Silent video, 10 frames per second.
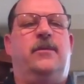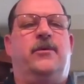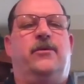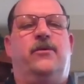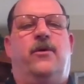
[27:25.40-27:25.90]

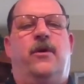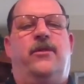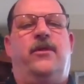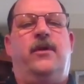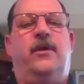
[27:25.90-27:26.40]
typical
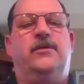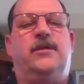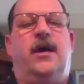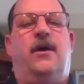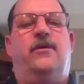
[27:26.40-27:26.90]
north,
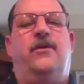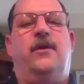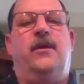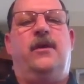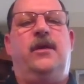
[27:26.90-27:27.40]
south,
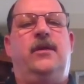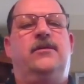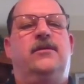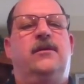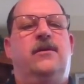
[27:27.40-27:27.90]

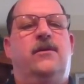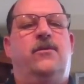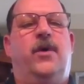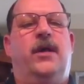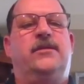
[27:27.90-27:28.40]
east,
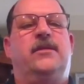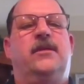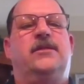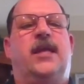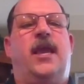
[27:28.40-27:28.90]

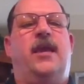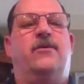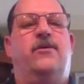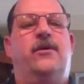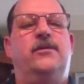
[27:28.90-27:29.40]
west
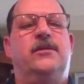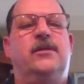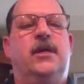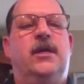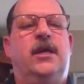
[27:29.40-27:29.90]
scan
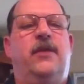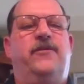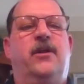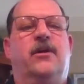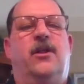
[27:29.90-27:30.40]
cords.
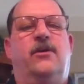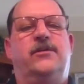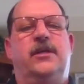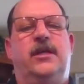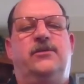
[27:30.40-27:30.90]
If you look
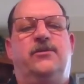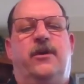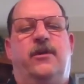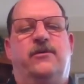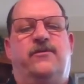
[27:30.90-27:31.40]
closely, each
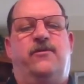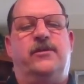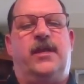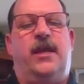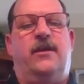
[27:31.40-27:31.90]
one of those
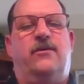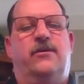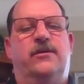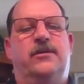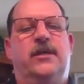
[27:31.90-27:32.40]
4 scan
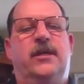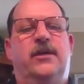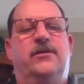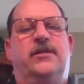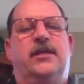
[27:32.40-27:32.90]
cords
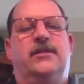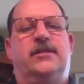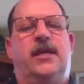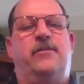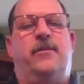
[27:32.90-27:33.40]
intersects
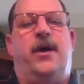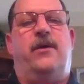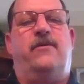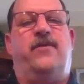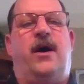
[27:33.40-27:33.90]
the same
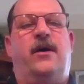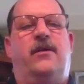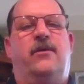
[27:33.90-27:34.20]
amount of